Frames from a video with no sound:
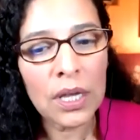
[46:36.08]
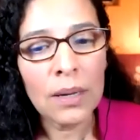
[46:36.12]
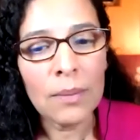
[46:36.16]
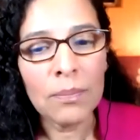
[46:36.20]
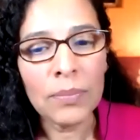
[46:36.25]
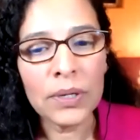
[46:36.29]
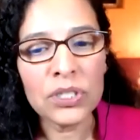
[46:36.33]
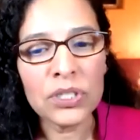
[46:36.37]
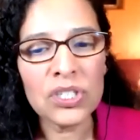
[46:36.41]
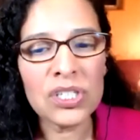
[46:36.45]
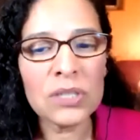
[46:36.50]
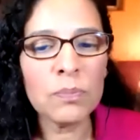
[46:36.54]

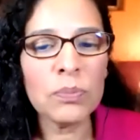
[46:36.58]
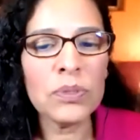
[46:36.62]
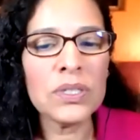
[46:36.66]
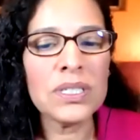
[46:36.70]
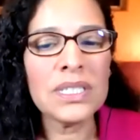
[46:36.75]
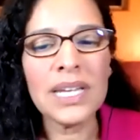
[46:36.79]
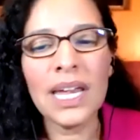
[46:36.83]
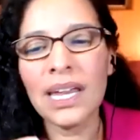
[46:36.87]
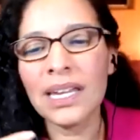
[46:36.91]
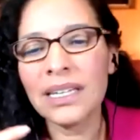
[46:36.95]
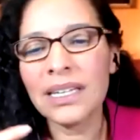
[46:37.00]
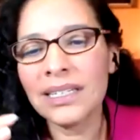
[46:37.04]
But just
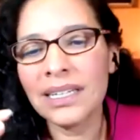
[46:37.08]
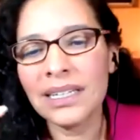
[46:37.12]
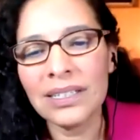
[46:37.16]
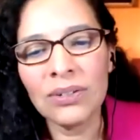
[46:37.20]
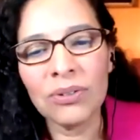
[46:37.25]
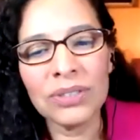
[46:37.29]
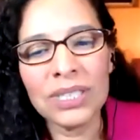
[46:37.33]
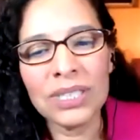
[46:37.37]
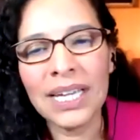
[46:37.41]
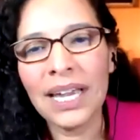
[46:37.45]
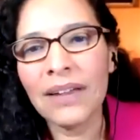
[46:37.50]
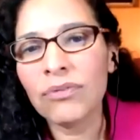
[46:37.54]
pretend that you
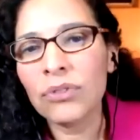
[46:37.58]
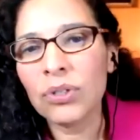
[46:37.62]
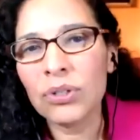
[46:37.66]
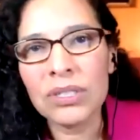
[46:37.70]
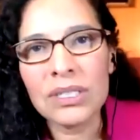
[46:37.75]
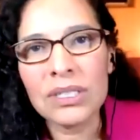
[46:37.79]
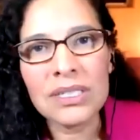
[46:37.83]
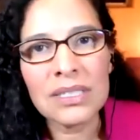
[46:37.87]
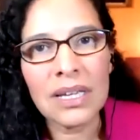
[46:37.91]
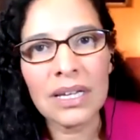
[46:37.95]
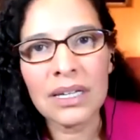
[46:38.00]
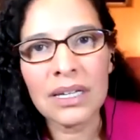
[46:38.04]
only have thirty
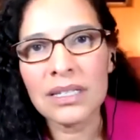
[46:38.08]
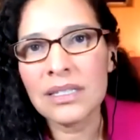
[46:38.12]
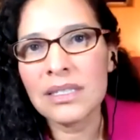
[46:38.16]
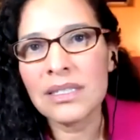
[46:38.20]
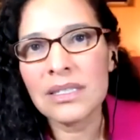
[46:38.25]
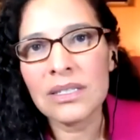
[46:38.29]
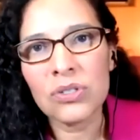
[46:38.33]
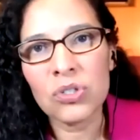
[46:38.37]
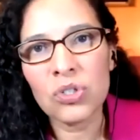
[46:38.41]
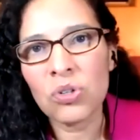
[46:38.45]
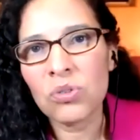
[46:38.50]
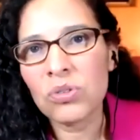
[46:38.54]
seconds
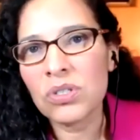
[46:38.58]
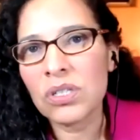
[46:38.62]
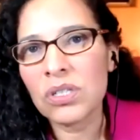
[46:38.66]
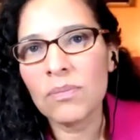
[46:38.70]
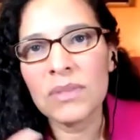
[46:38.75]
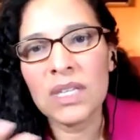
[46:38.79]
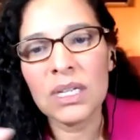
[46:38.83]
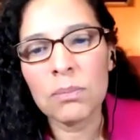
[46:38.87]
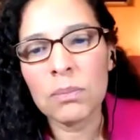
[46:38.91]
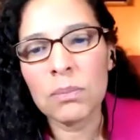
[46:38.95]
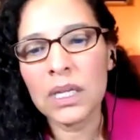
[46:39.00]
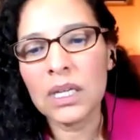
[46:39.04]
to show
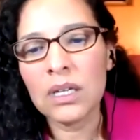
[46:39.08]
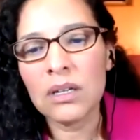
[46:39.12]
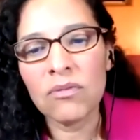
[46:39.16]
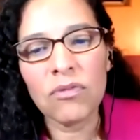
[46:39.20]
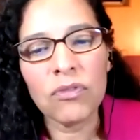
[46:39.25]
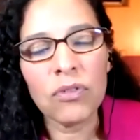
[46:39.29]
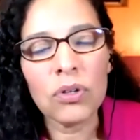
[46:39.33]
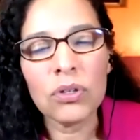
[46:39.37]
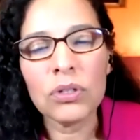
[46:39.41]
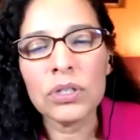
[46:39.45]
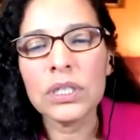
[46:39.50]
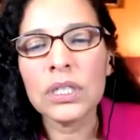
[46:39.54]
something
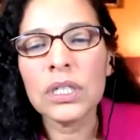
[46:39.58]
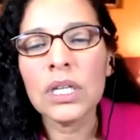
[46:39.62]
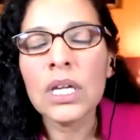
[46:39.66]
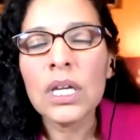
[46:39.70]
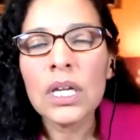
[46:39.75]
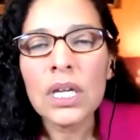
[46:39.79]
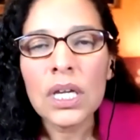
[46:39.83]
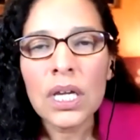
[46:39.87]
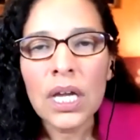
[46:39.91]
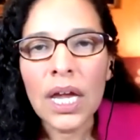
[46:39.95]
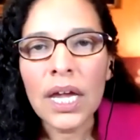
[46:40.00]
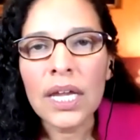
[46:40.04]
meaningful, and,
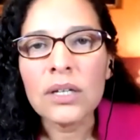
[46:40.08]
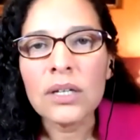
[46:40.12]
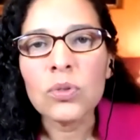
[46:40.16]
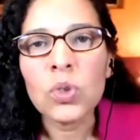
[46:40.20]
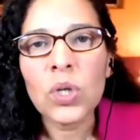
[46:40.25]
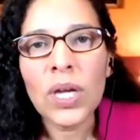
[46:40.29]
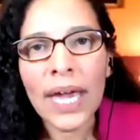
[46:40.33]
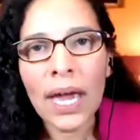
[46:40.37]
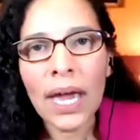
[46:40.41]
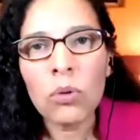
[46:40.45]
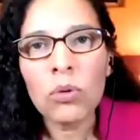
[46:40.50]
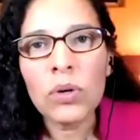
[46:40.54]
and
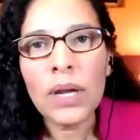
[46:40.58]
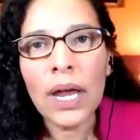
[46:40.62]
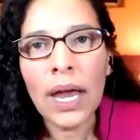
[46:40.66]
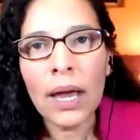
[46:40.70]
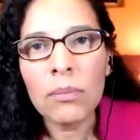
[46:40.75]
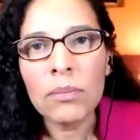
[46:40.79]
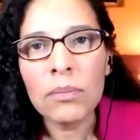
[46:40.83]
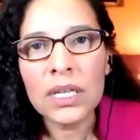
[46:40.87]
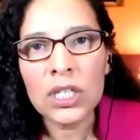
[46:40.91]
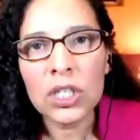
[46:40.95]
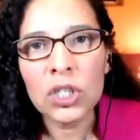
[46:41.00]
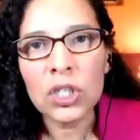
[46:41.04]
count how
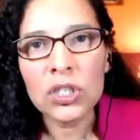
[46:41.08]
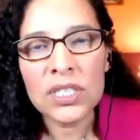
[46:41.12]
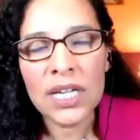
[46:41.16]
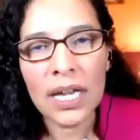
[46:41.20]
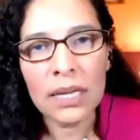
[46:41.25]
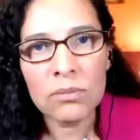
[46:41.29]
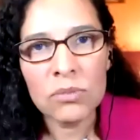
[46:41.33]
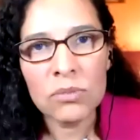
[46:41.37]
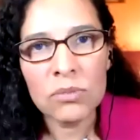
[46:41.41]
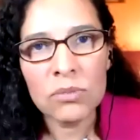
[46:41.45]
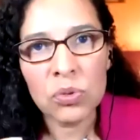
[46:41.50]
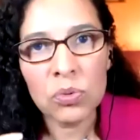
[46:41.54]
many
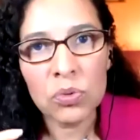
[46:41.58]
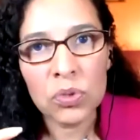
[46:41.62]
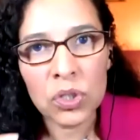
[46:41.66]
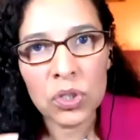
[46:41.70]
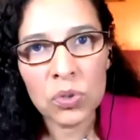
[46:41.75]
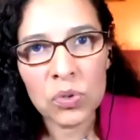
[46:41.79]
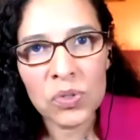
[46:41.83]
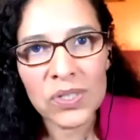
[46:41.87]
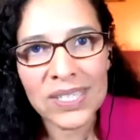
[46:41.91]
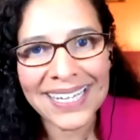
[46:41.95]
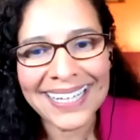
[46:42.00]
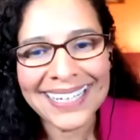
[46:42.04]
times you
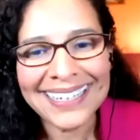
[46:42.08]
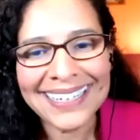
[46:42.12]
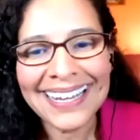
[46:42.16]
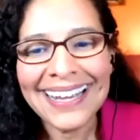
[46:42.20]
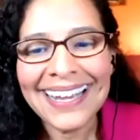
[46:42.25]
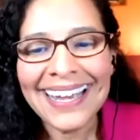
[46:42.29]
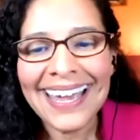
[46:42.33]
use it.